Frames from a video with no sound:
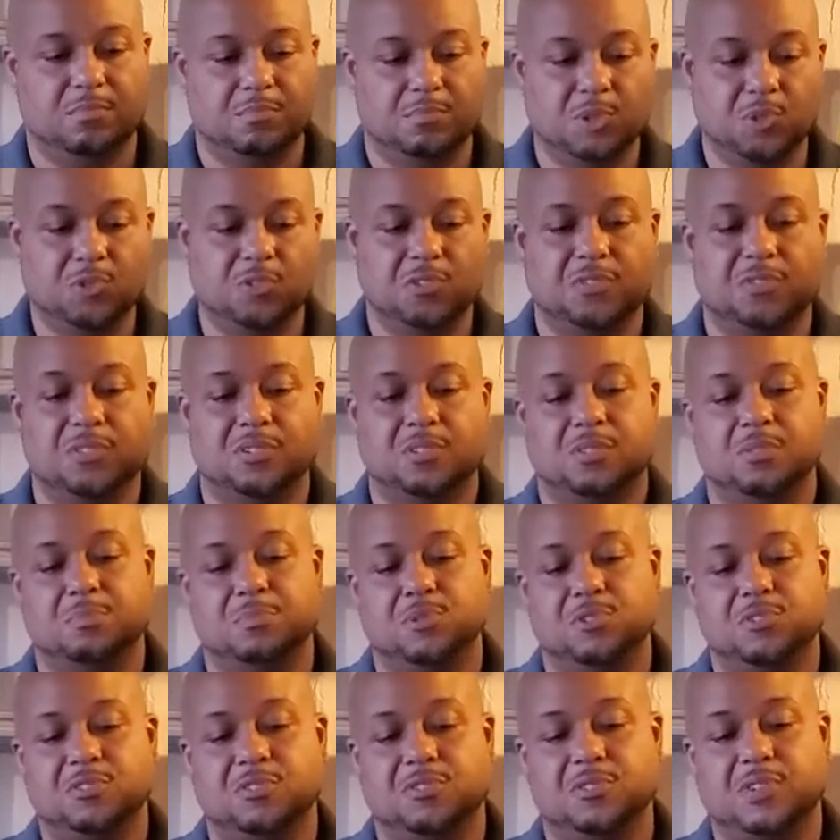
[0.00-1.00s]
beautiful,
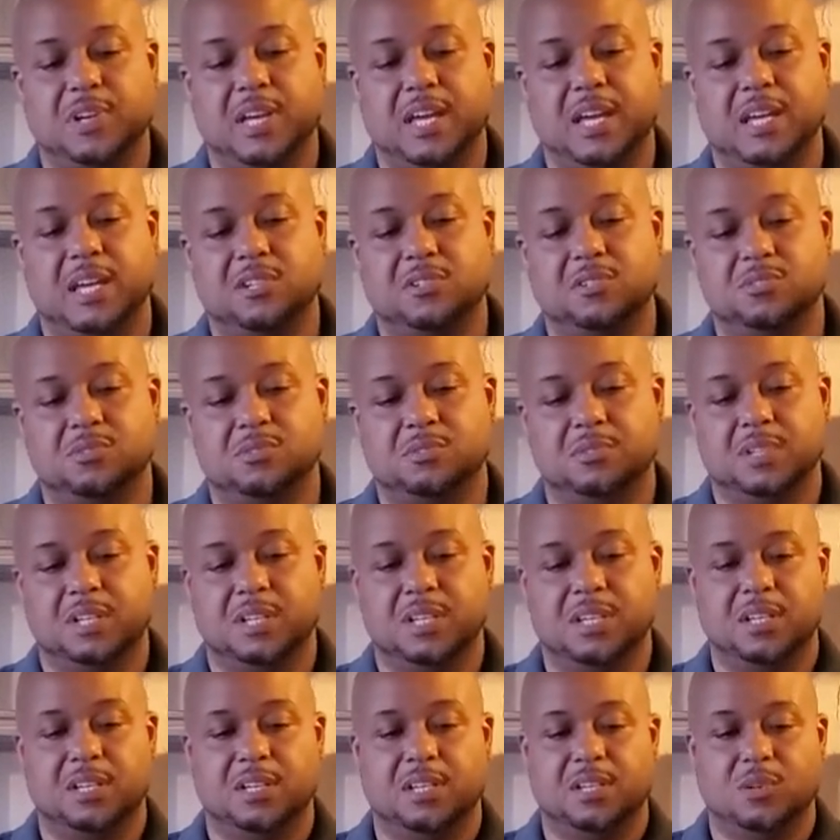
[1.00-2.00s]
beautiful handle,
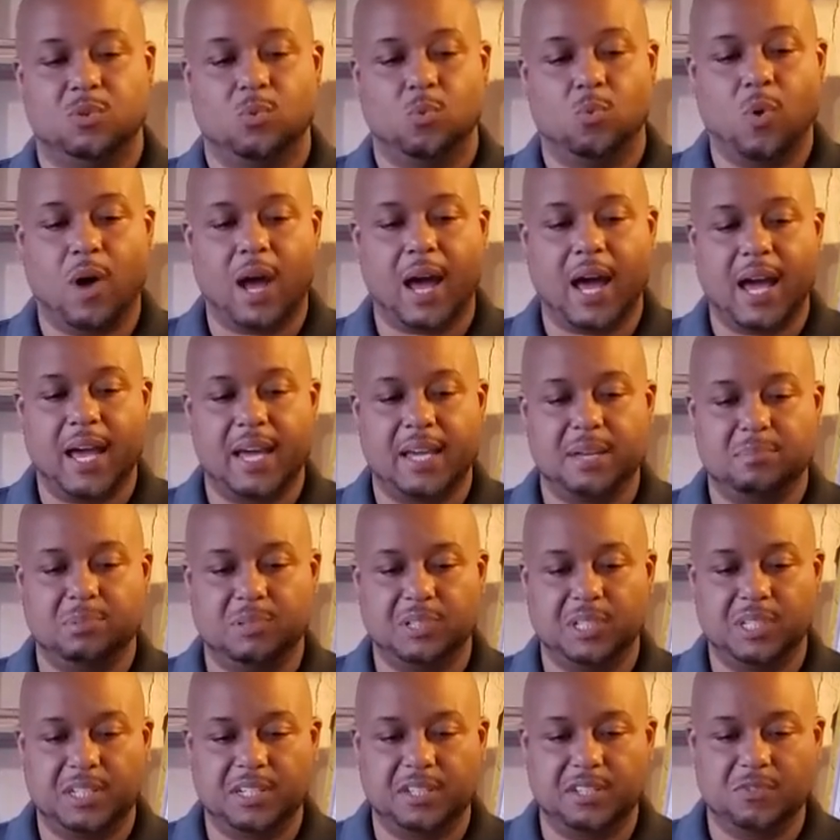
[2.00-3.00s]
wide,
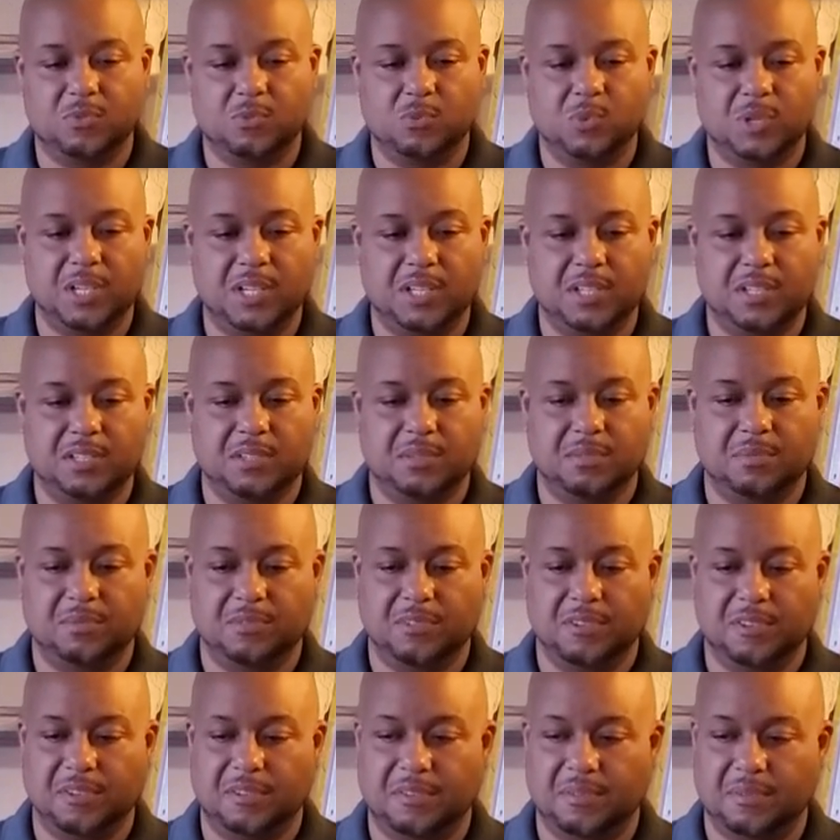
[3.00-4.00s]
plenty of width,
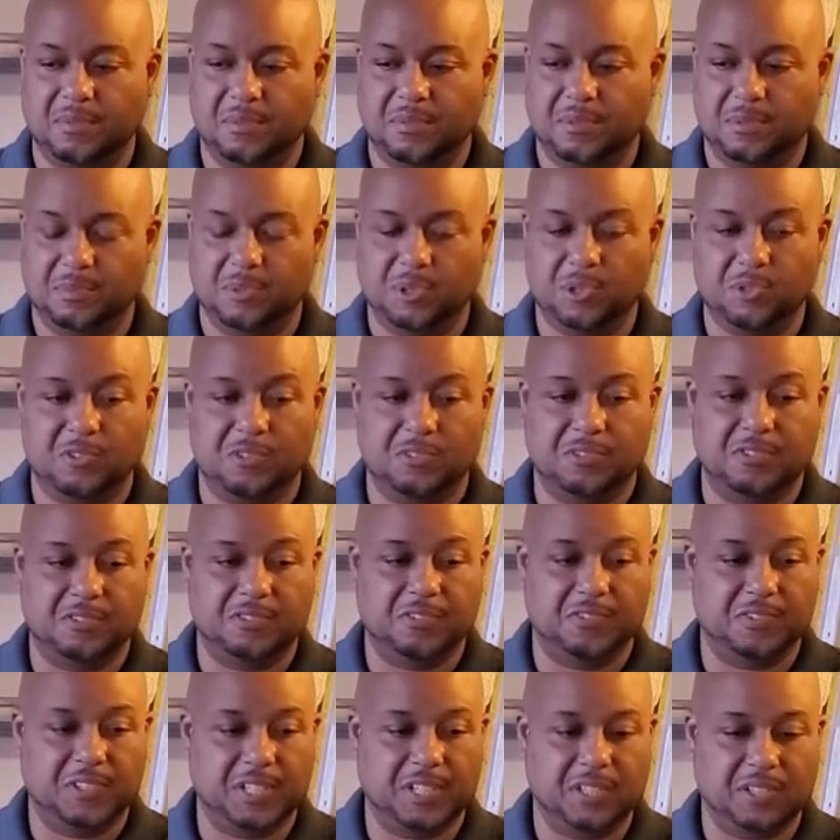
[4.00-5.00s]
beautiful
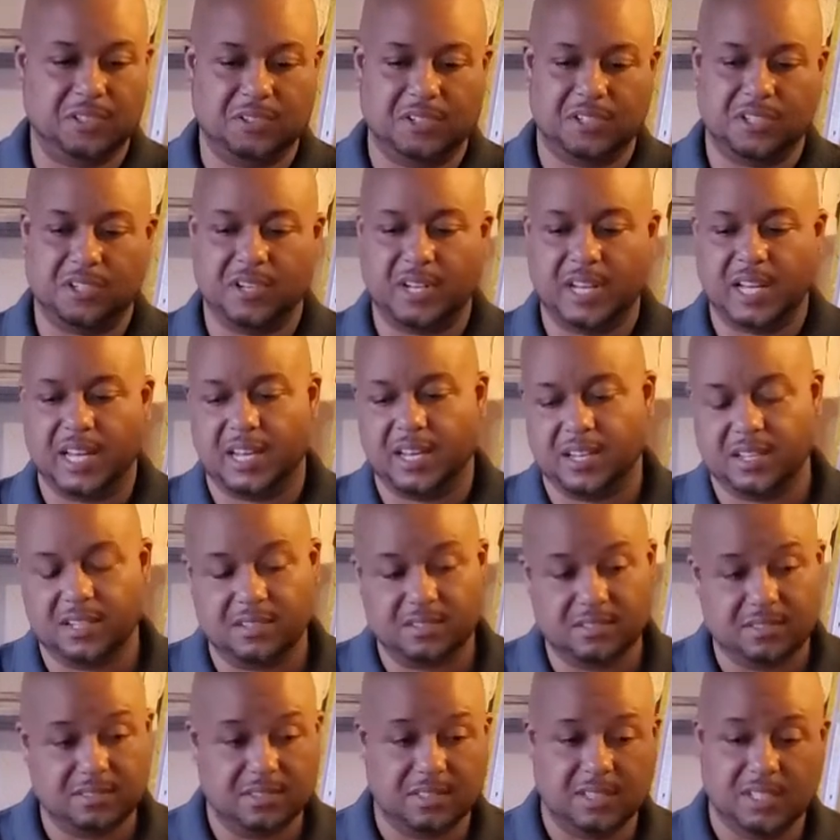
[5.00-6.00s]
feel on your hand.
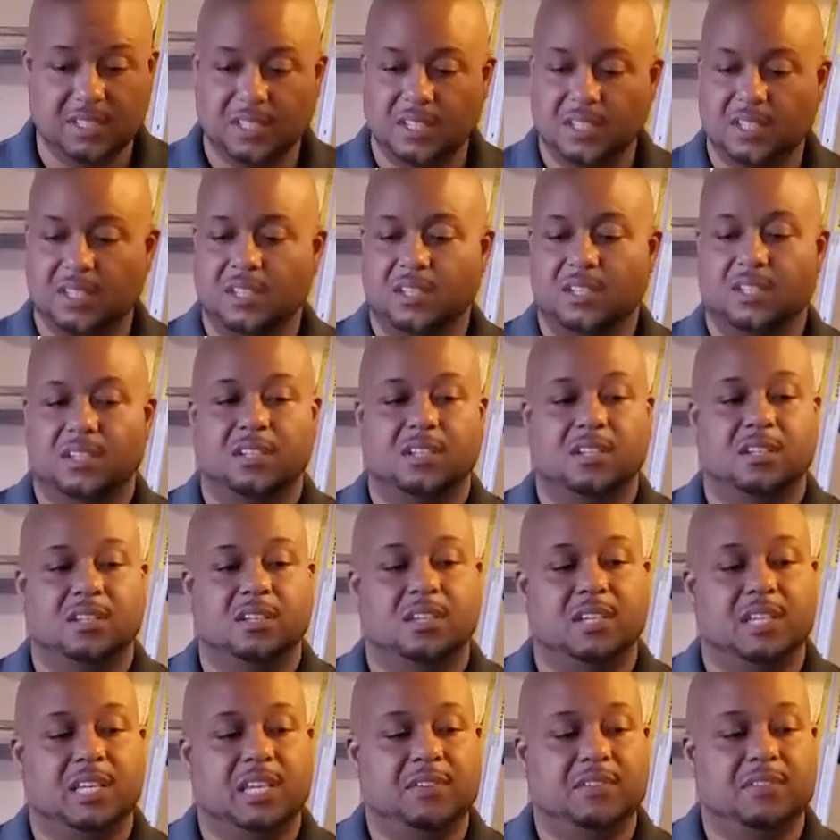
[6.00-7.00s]

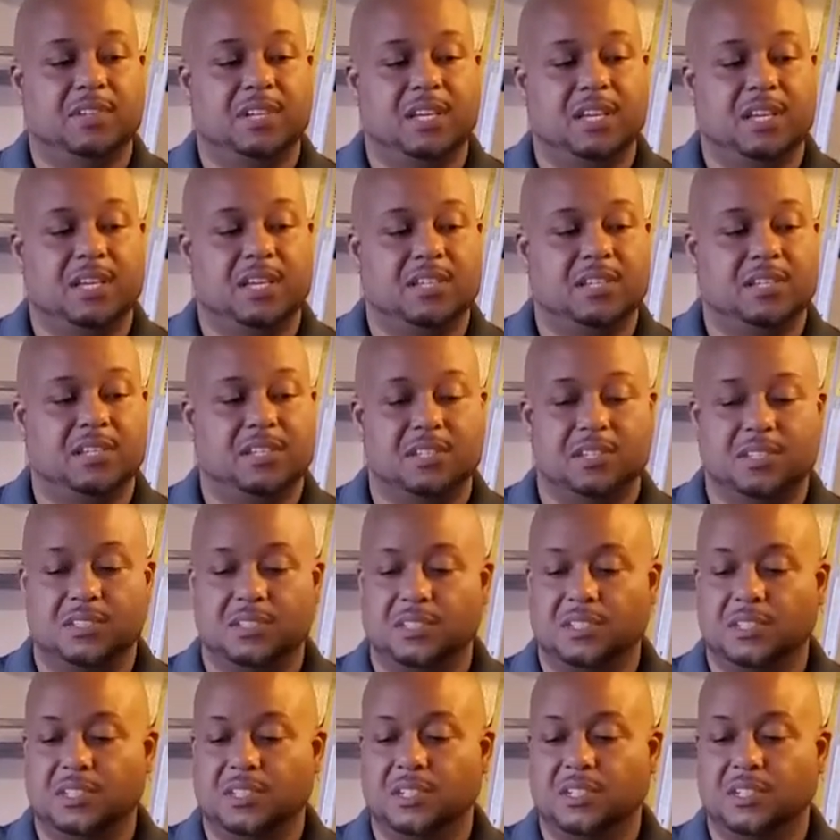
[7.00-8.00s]
Even has these
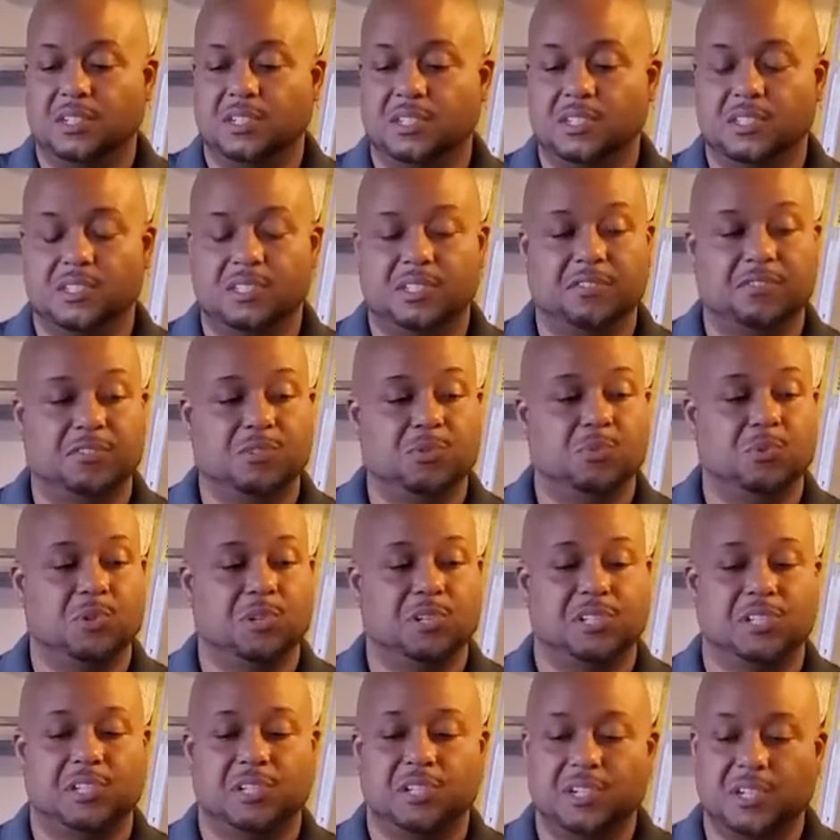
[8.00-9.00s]
hooks if you
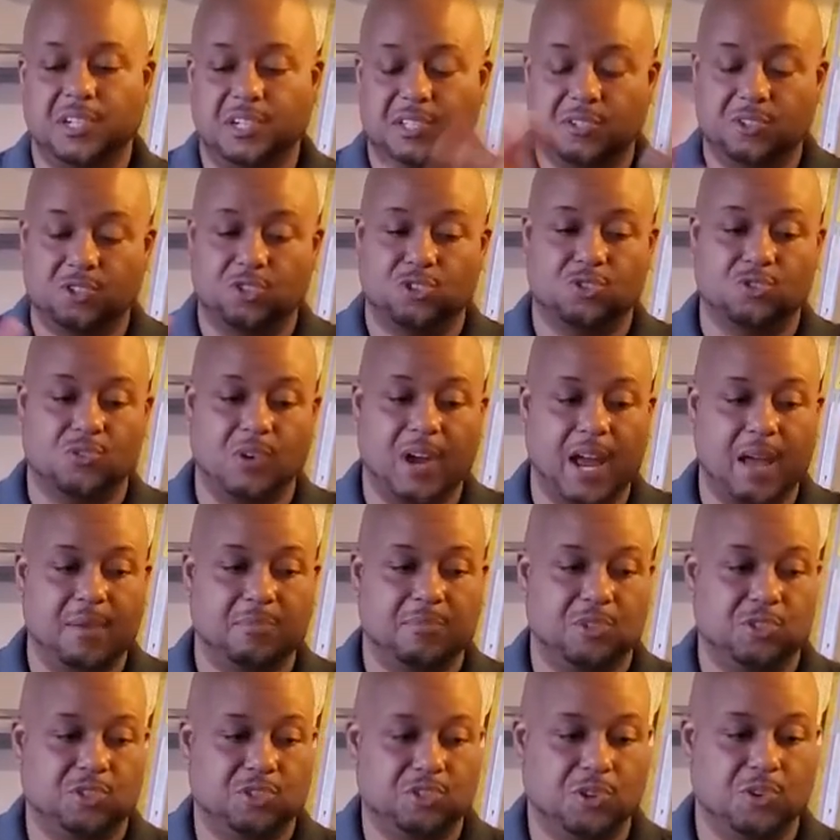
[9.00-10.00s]
want to hook your strap,
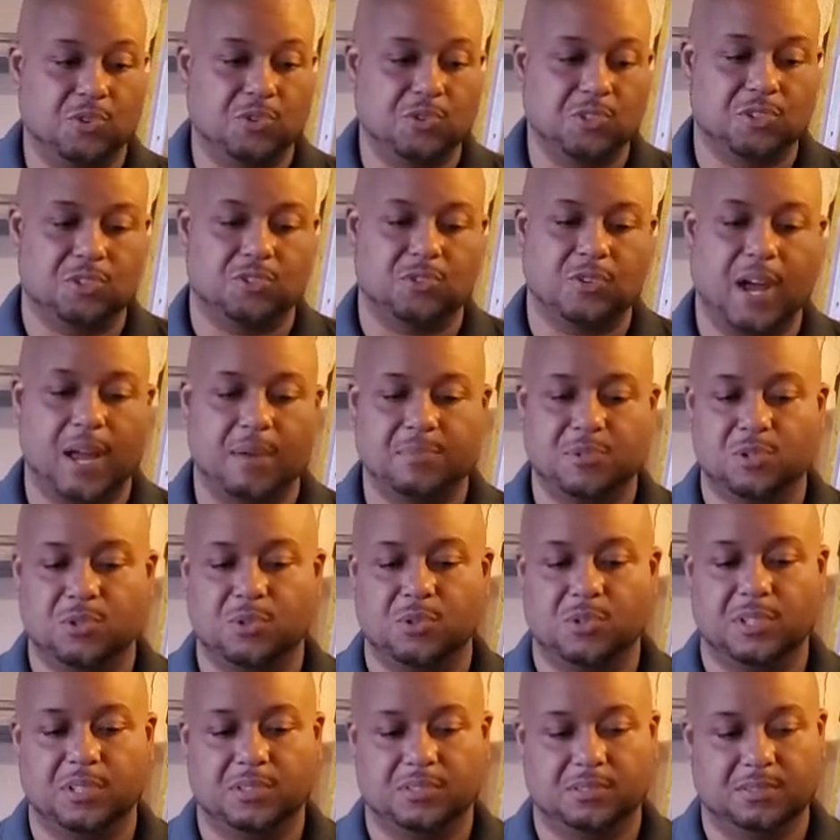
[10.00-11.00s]
your shoulder strap to
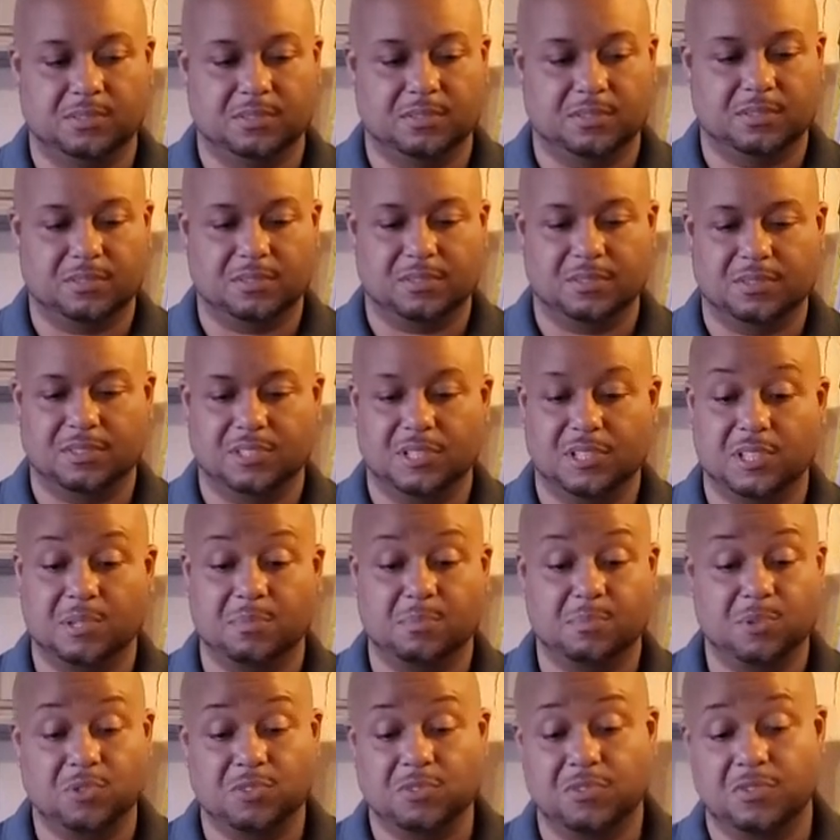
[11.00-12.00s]
it. Just a
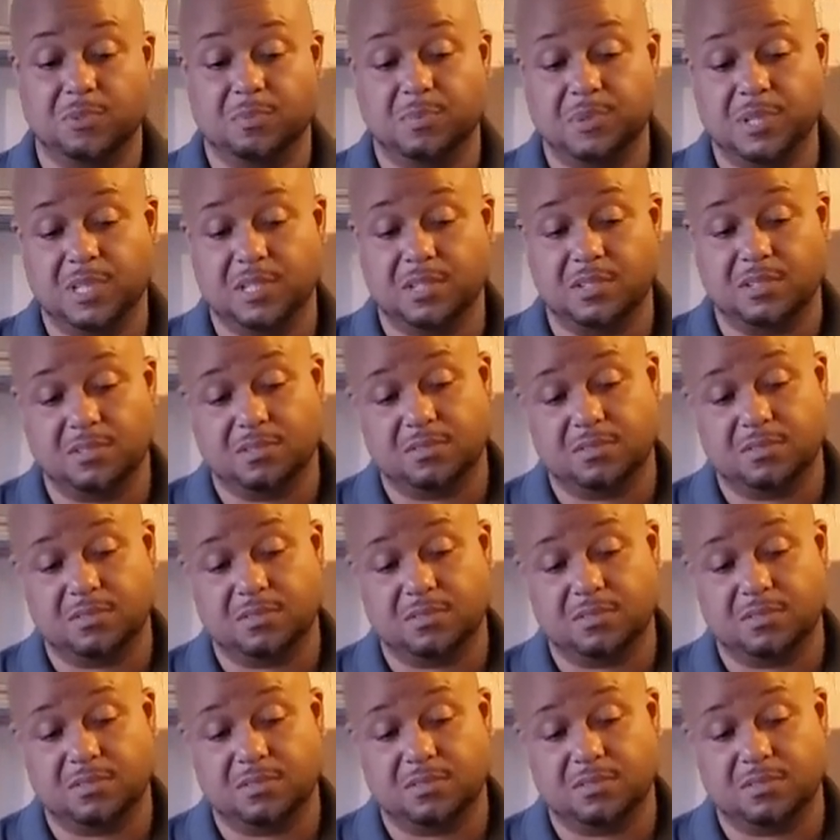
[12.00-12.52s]
beautiful piece.